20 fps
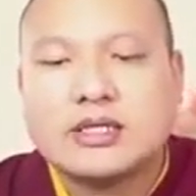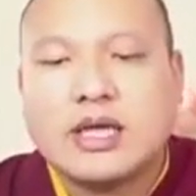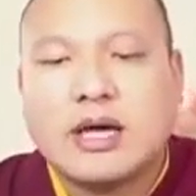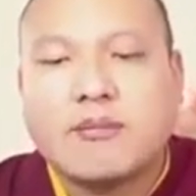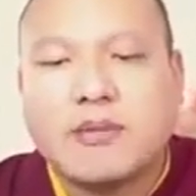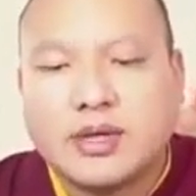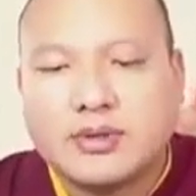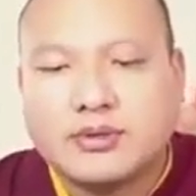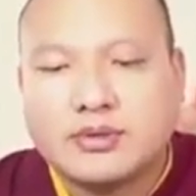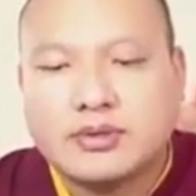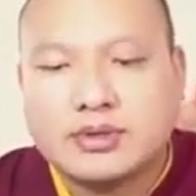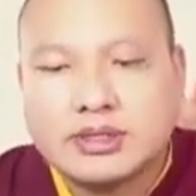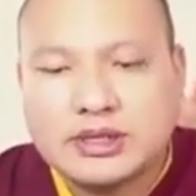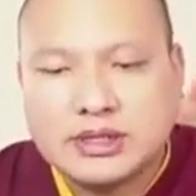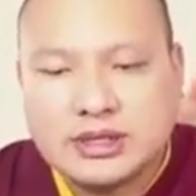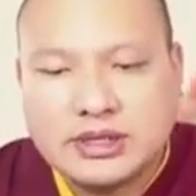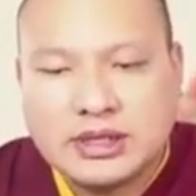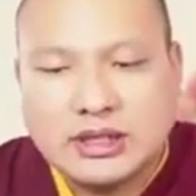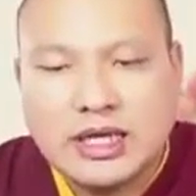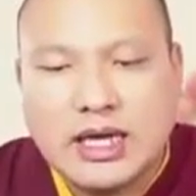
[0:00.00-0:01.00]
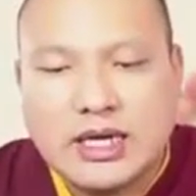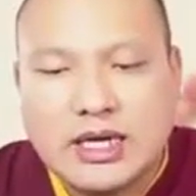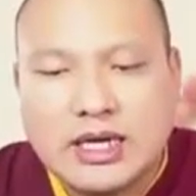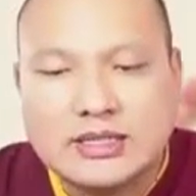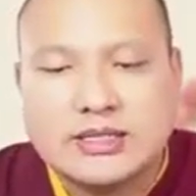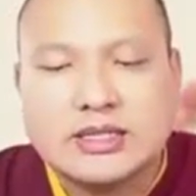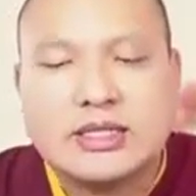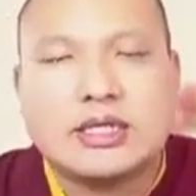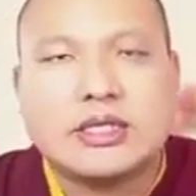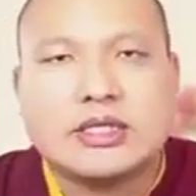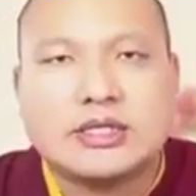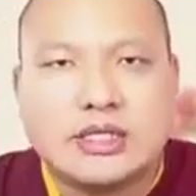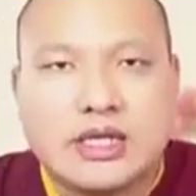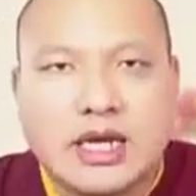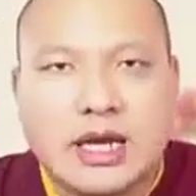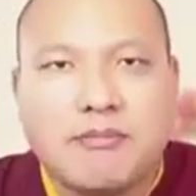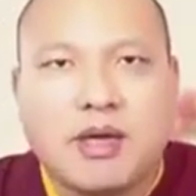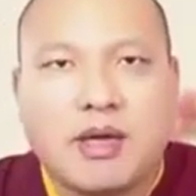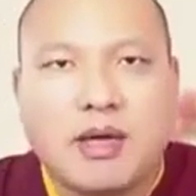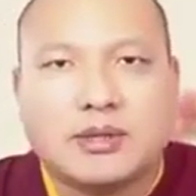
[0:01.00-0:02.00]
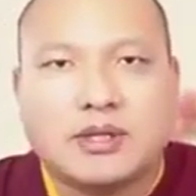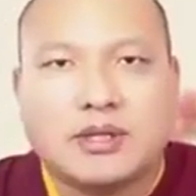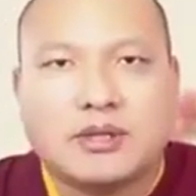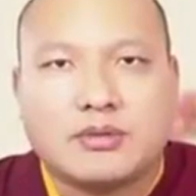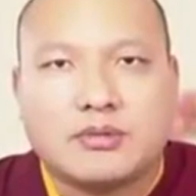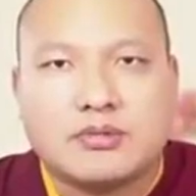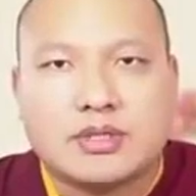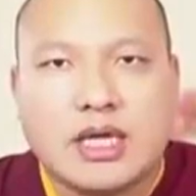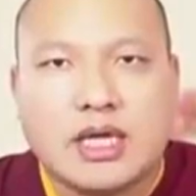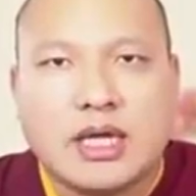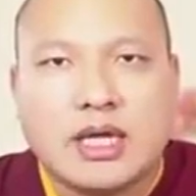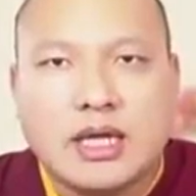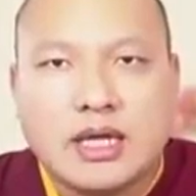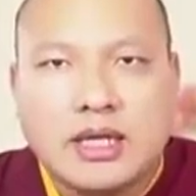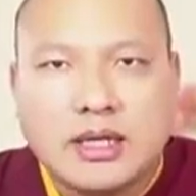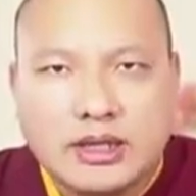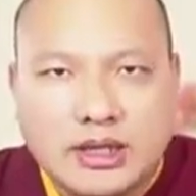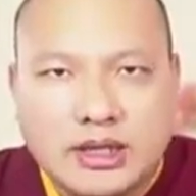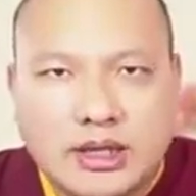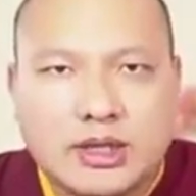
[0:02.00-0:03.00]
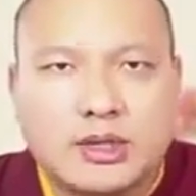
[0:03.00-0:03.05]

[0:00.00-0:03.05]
And the reason he wouldn't go is that because in those regions, they